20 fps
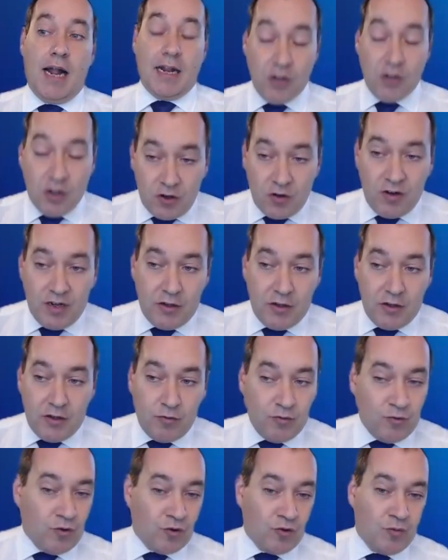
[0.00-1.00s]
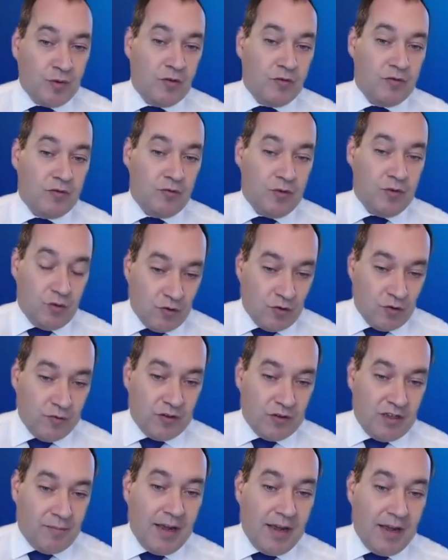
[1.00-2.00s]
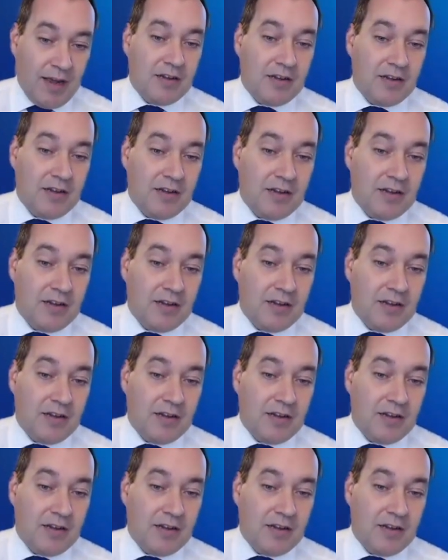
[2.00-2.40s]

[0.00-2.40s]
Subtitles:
Not only don't we don't know the demand,